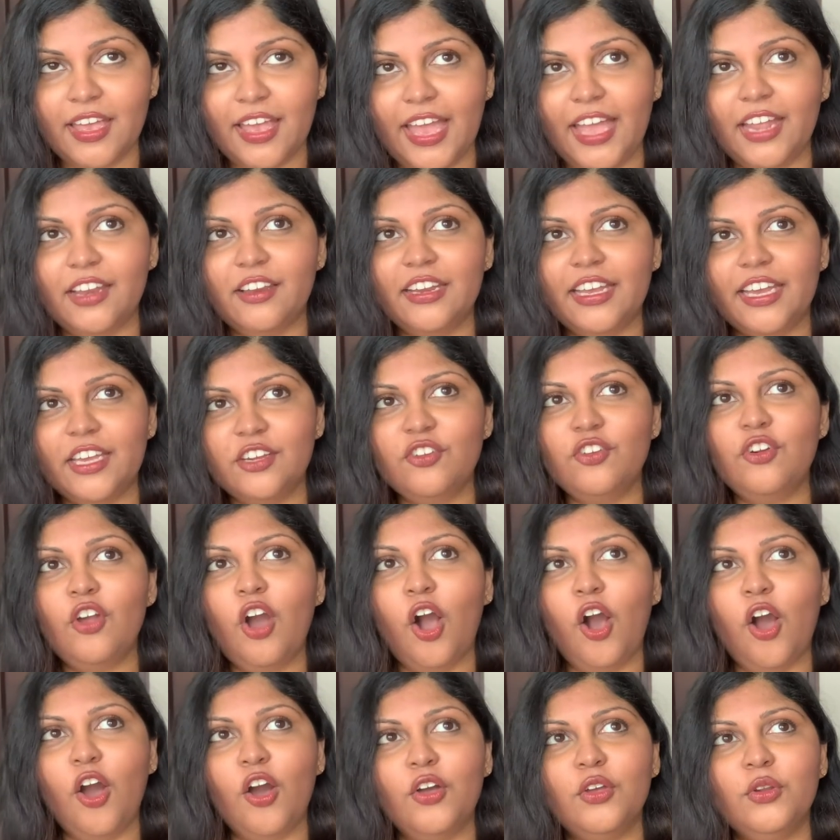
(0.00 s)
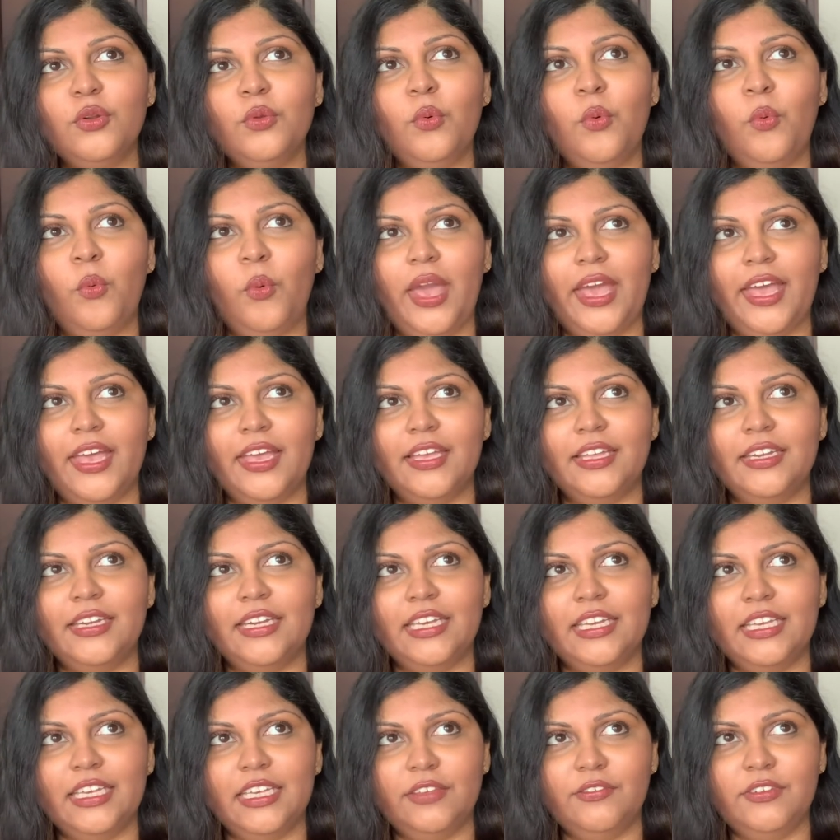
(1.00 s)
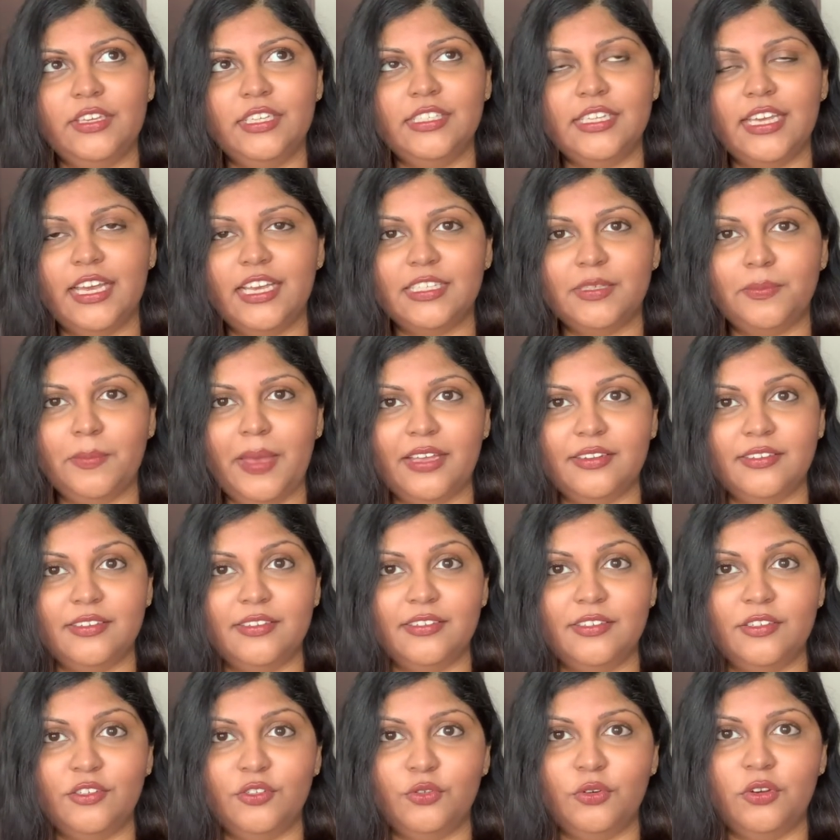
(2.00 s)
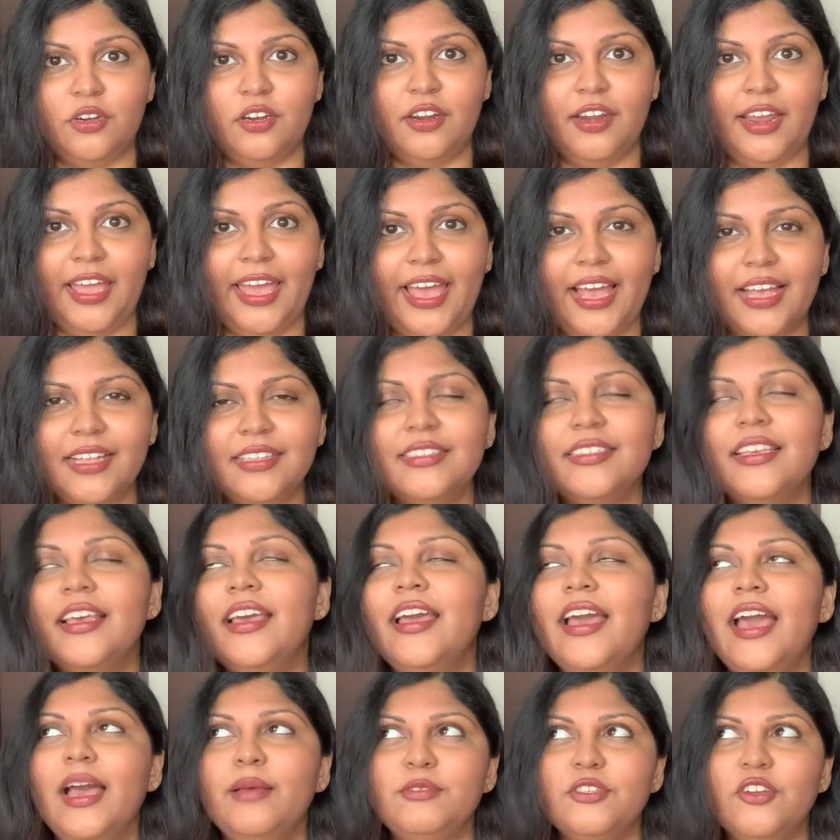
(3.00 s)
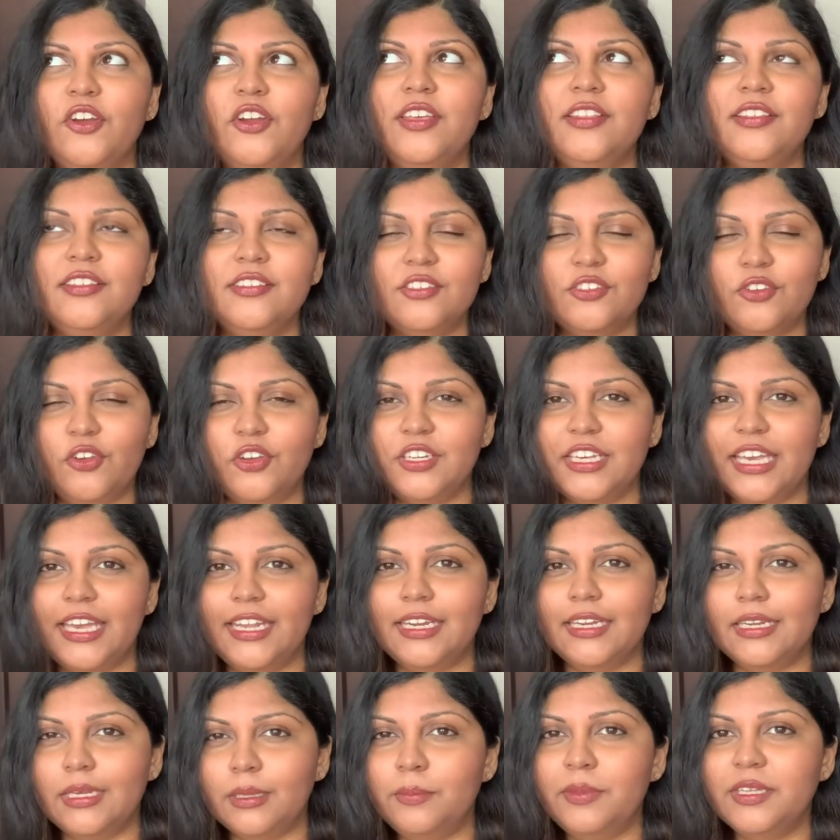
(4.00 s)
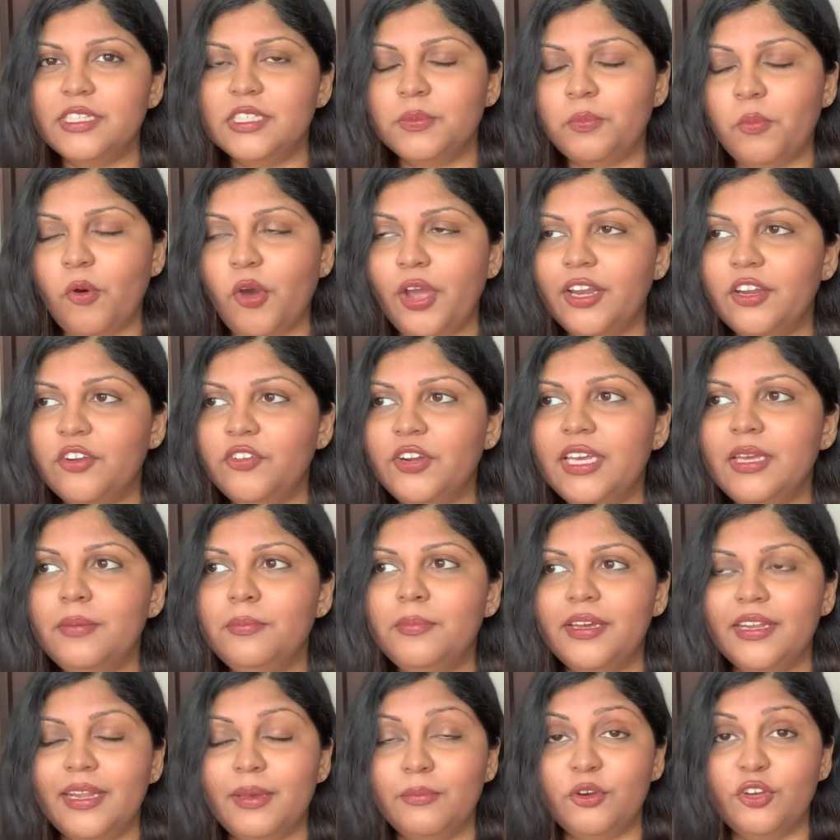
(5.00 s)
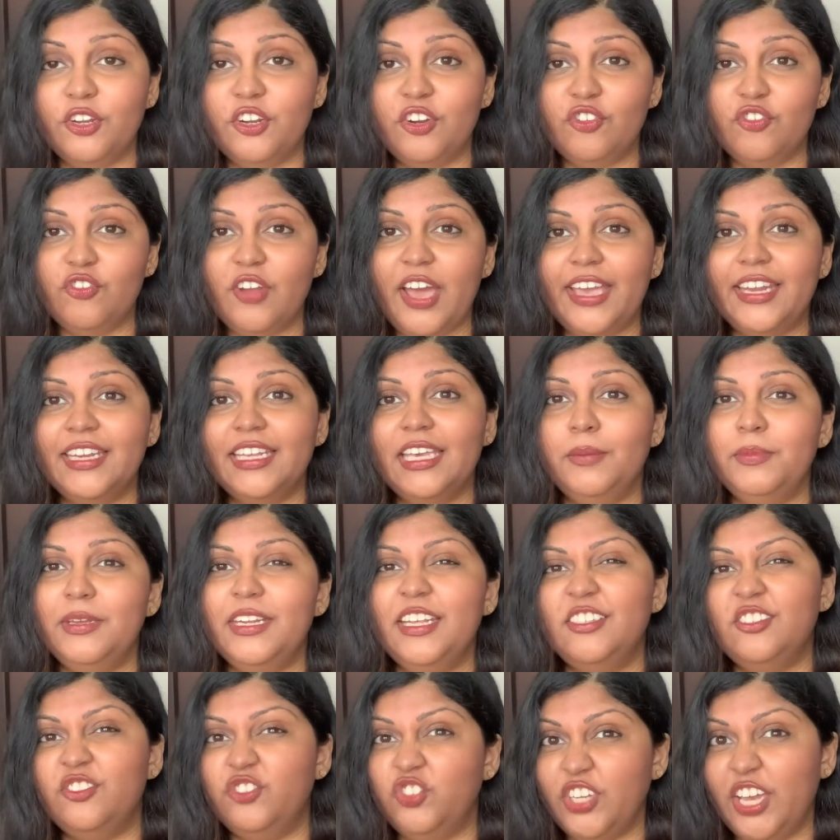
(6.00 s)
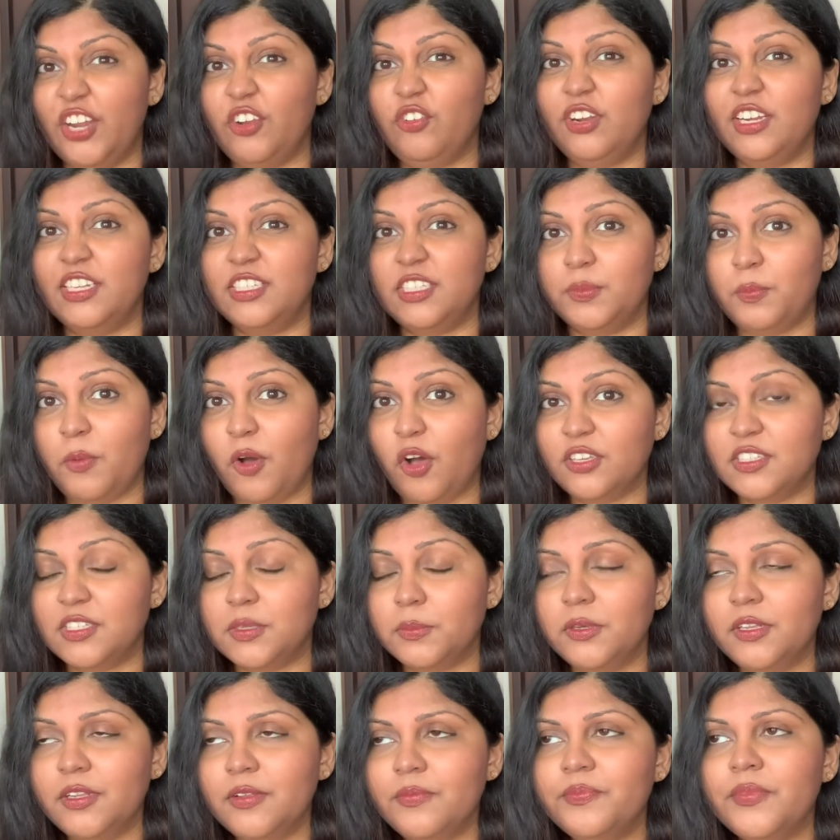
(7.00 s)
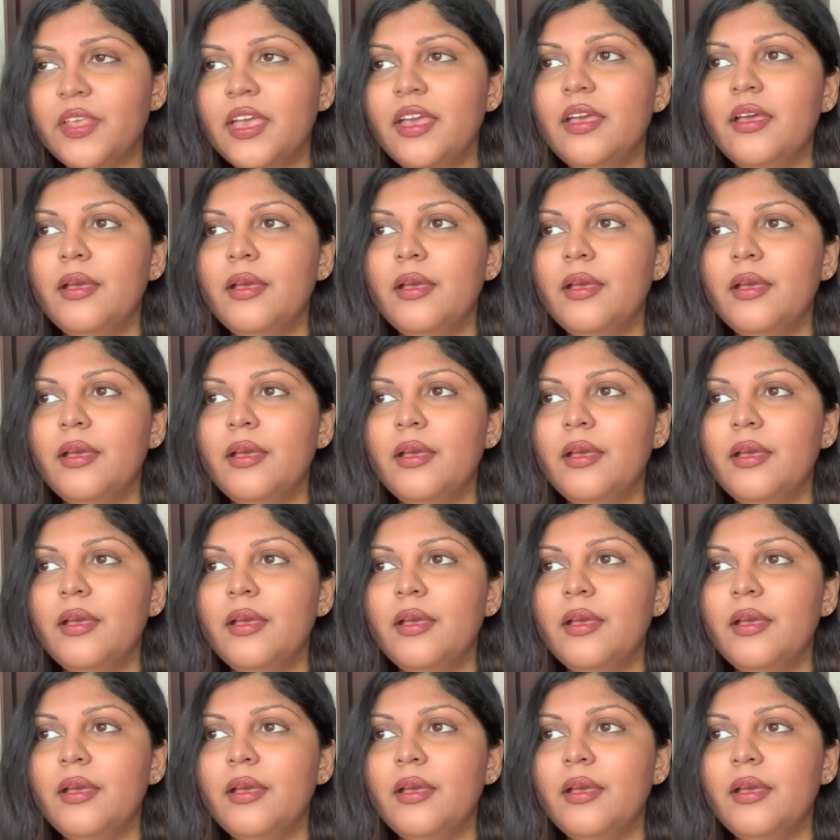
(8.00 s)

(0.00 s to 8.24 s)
And later on, when Evie takes matters into her hands, I'm sorry, this is going to get a little bit spoilery, but I'm going to try and keep it as general as possible.